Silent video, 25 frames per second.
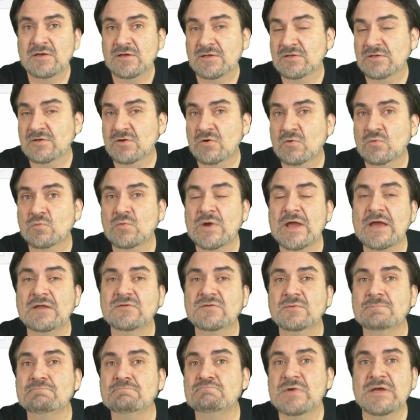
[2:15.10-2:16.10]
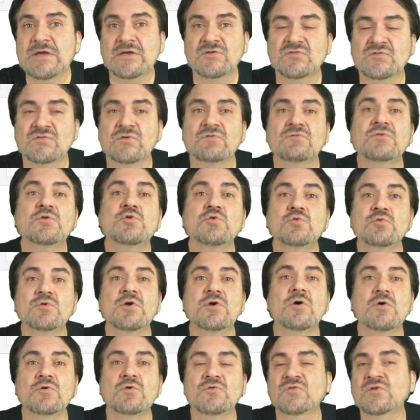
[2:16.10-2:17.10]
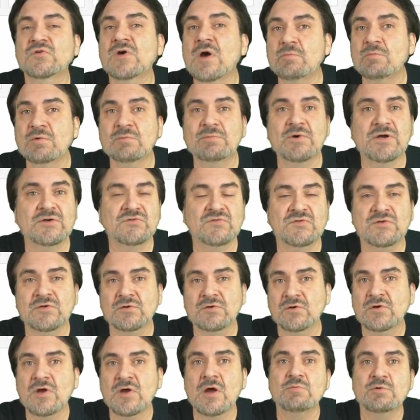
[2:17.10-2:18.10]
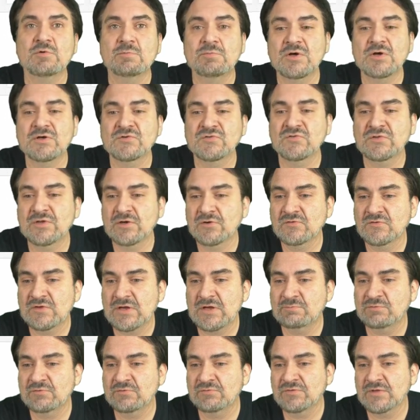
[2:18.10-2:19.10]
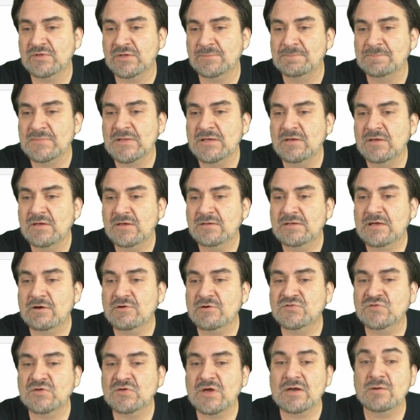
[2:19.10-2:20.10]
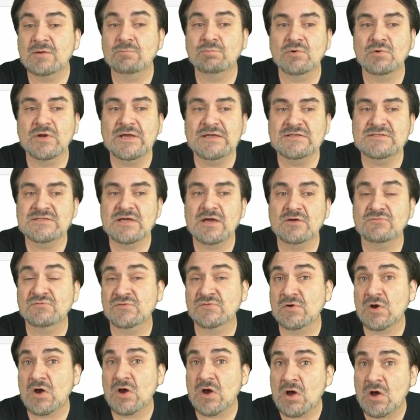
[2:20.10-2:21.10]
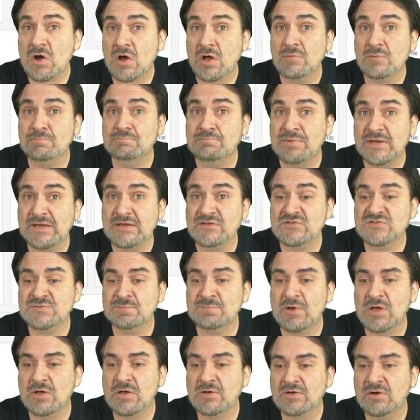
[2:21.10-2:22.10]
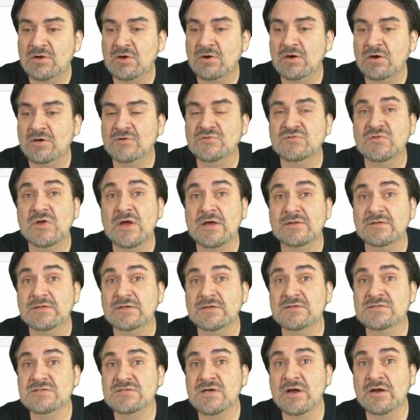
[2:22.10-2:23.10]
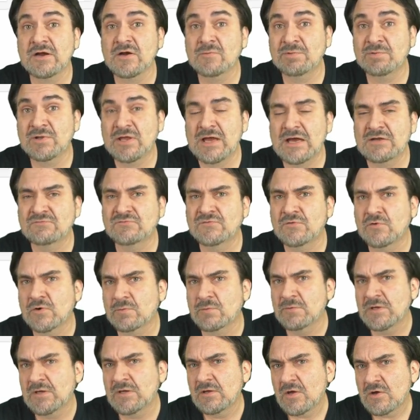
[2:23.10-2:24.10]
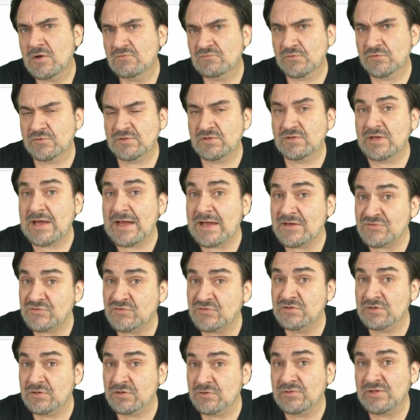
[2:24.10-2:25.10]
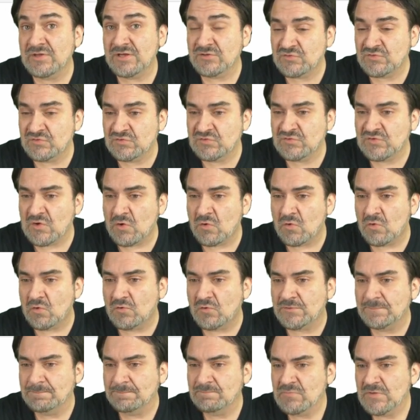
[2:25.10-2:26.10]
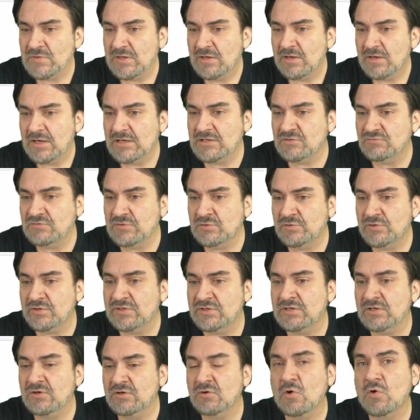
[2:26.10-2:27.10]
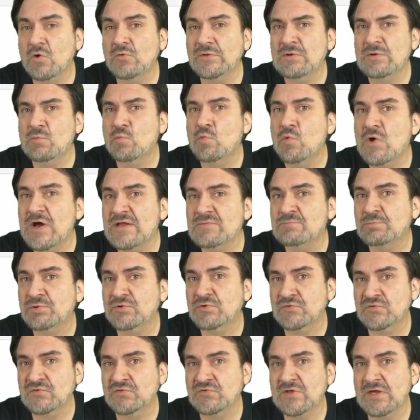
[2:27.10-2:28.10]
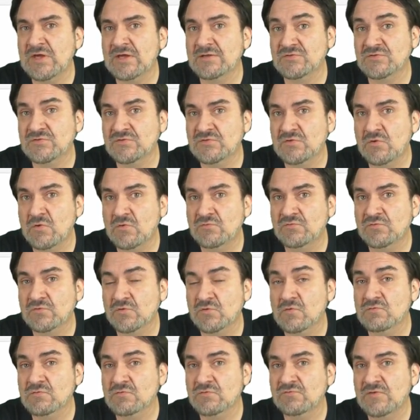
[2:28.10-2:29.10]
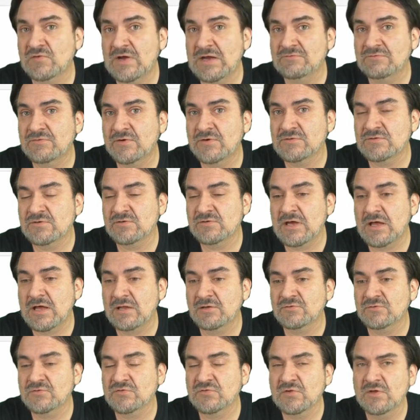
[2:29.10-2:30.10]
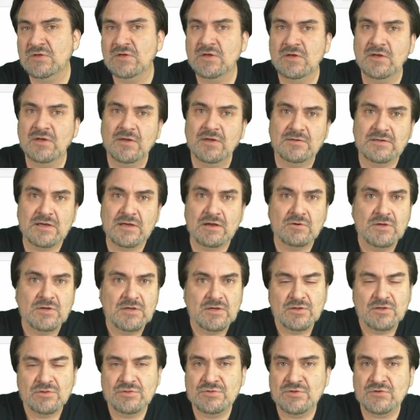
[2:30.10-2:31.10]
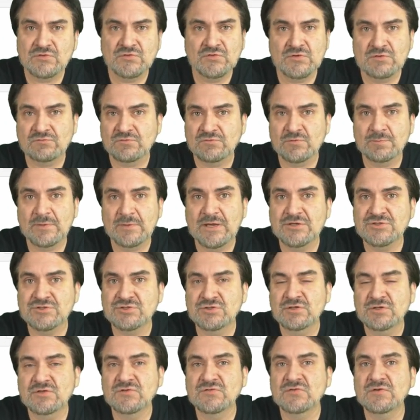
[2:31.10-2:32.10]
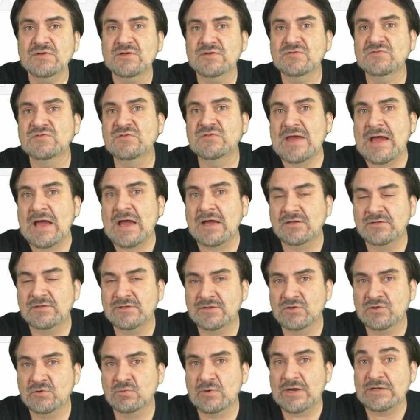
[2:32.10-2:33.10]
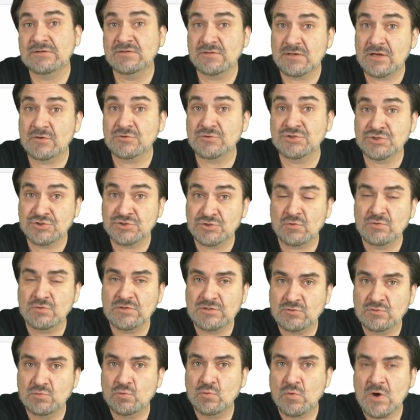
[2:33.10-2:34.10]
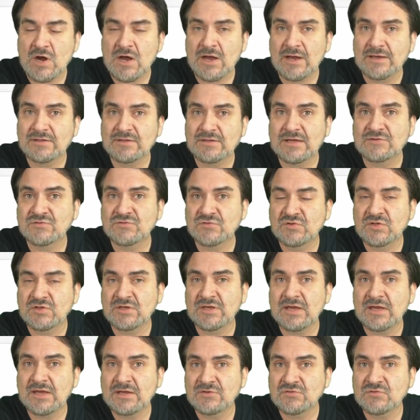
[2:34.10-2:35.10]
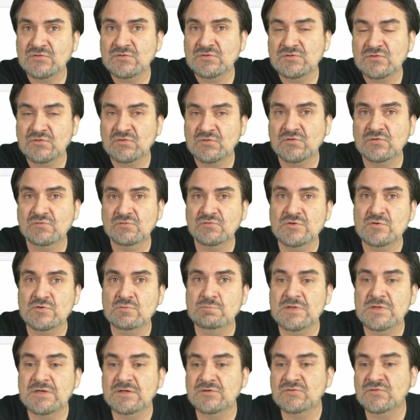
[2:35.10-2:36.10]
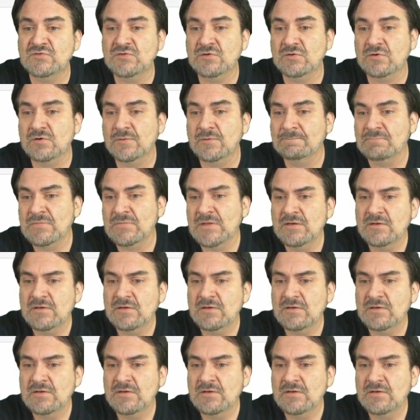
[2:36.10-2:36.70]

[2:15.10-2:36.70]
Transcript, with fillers: you know, random mix of who knows, couple bucks here, couple bucks there type of thing. Now it's got a breakdown for all baseball cards on the entire platform for the last year that sold. And if you look here, only 1% sold for over $500. Now, this information isn't exactly correct, and I'll show you why that's the case in just a few minutes here.